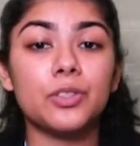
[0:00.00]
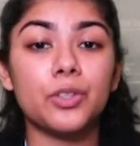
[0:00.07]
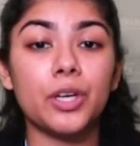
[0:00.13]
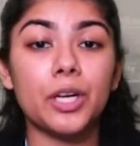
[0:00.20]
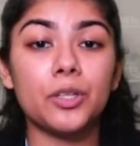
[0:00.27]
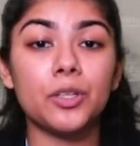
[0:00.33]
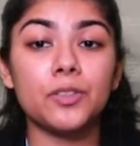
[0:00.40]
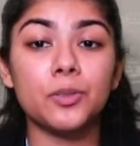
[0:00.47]

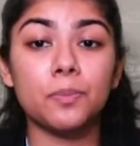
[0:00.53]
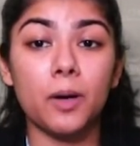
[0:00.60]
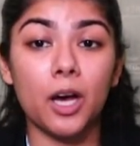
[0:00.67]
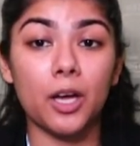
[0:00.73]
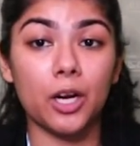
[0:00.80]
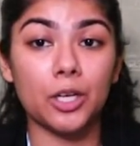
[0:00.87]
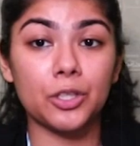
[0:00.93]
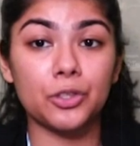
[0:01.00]
State of
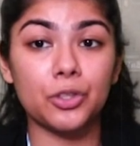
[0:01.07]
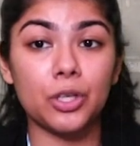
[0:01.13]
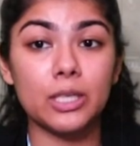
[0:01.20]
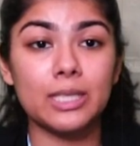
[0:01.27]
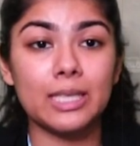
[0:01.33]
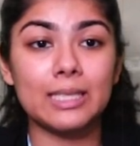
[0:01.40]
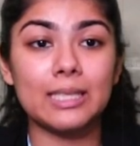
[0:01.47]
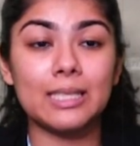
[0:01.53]

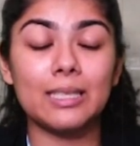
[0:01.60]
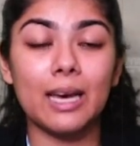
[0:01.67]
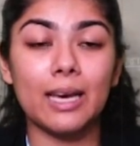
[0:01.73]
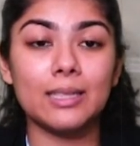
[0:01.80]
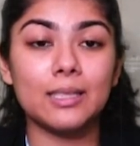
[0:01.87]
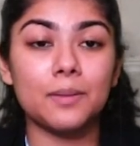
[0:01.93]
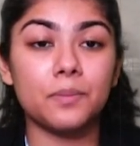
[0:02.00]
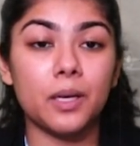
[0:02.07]
Maharashtra, dated
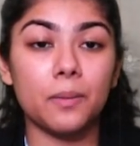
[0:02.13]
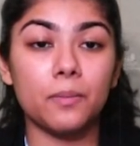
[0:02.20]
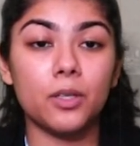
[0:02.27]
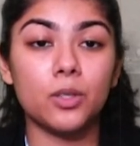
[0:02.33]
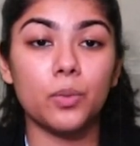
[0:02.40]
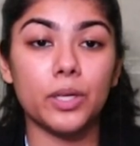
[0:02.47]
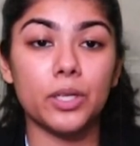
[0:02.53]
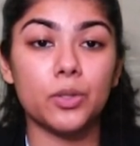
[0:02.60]
9
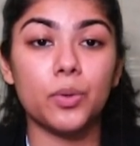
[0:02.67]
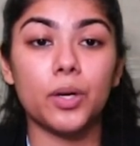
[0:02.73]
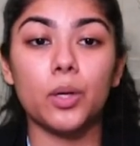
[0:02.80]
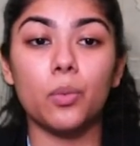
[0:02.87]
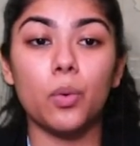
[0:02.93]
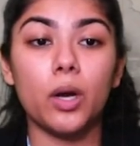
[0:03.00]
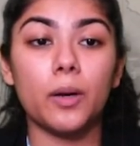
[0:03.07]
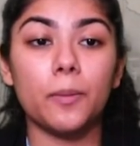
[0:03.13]
September
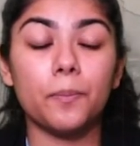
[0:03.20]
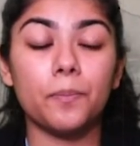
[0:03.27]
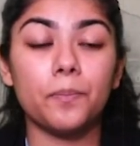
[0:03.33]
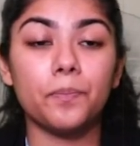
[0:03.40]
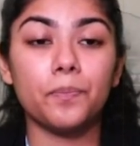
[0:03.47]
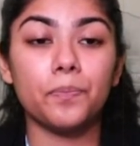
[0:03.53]
2021.